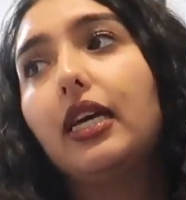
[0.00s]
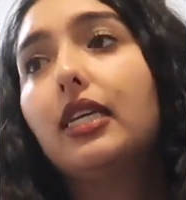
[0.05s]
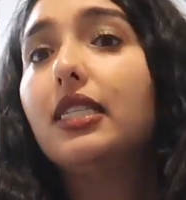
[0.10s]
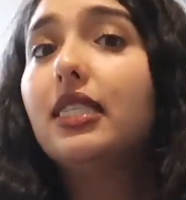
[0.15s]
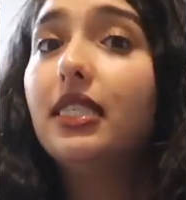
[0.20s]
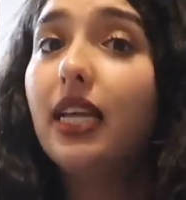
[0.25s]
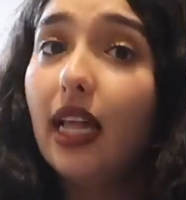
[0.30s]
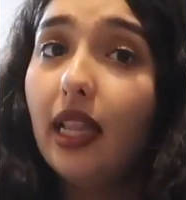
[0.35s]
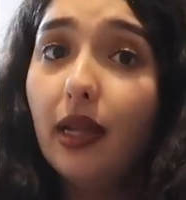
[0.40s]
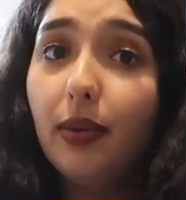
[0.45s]

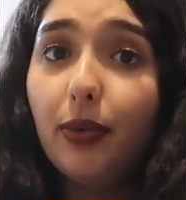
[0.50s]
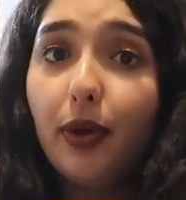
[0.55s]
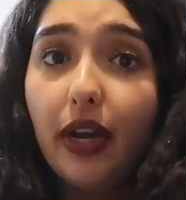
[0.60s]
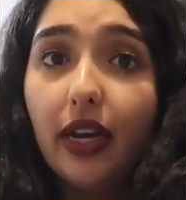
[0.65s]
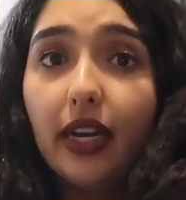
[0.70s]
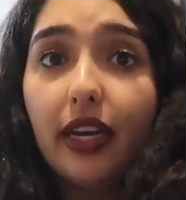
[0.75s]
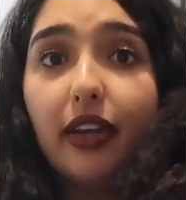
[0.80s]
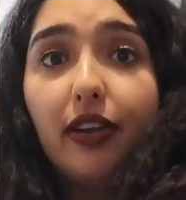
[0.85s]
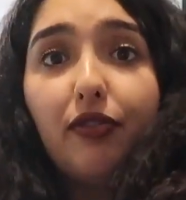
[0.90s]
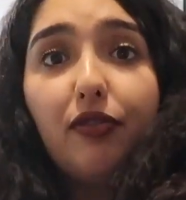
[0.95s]

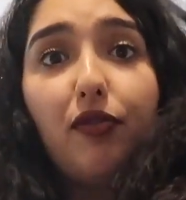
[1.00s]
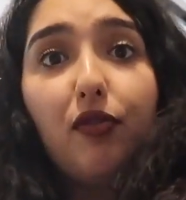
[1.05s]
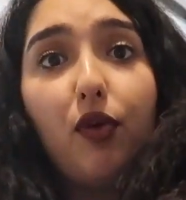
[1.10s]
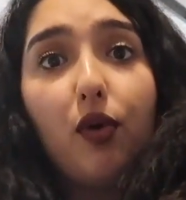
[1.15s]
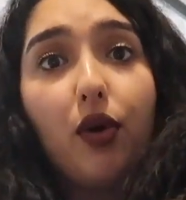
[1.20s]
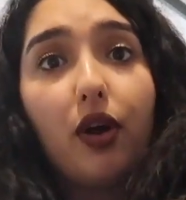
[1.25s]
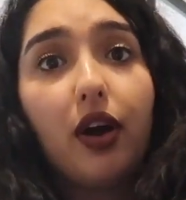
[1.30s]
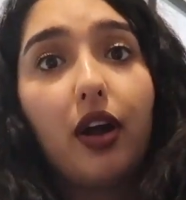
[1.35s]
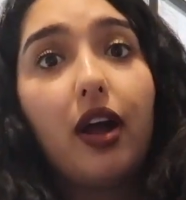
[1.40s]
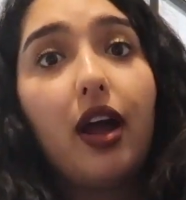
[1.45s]
celebrated
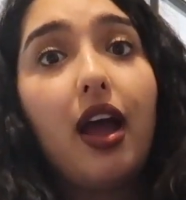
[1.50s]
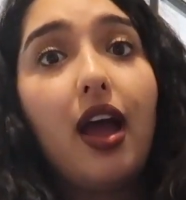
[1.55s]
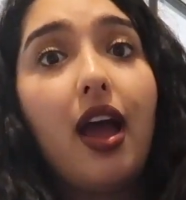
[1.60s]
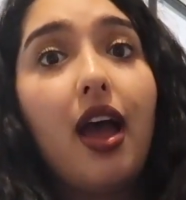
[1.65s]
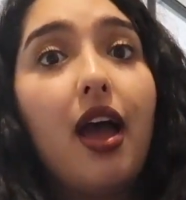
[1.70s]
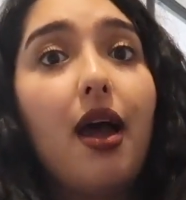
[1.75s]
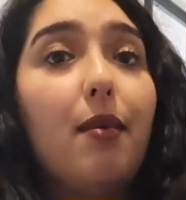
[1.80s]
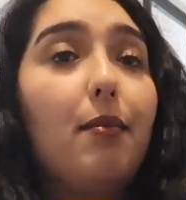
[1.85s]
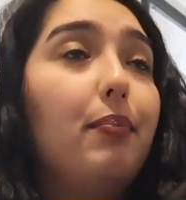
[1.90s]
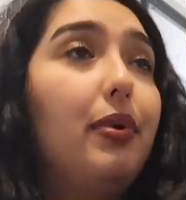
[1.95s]
for
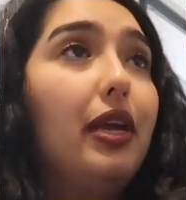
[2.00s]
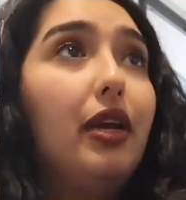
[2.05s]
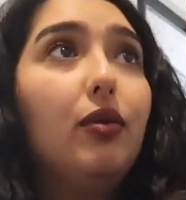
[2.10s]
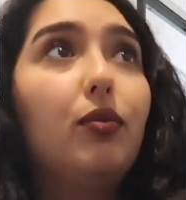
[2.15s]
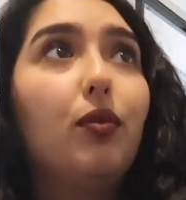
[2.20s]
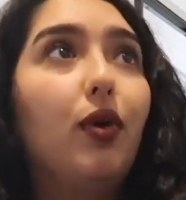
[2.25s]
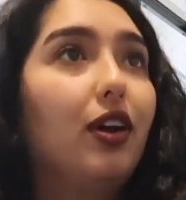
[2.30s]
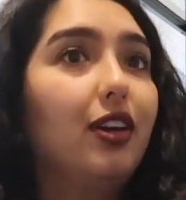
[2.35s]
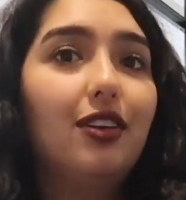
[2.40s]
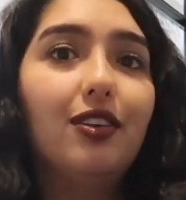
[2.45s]
being
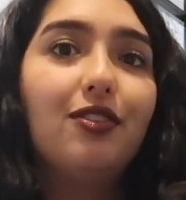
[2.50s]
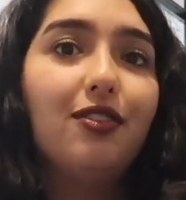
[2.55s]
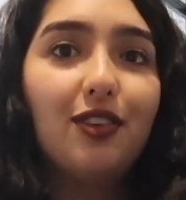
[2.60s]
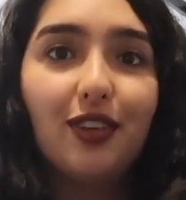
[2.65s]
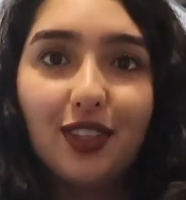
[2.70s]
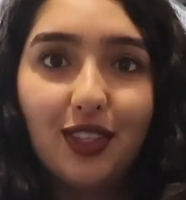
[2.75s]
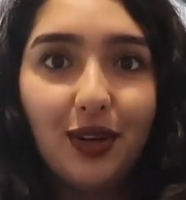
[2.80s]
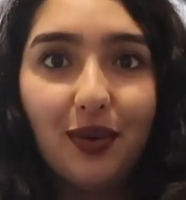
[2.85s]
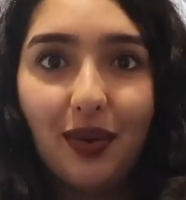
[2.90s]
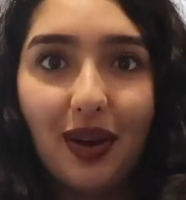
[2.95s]
wonderful
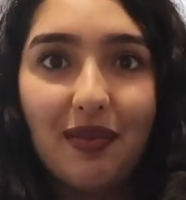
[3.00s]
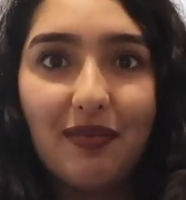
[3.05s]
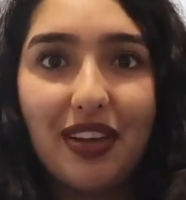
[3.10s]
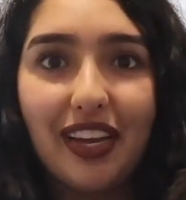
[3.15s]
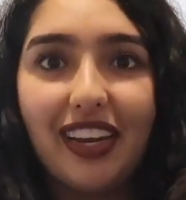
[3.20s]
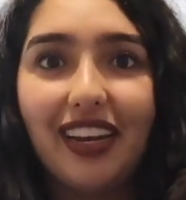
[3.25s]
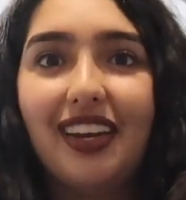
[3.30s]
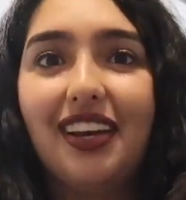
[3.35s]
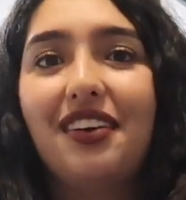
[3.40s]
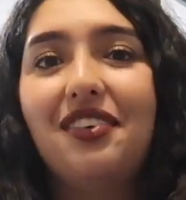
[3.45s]
to
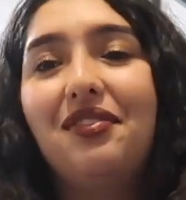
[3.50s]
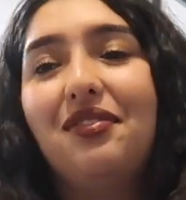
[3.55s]
women.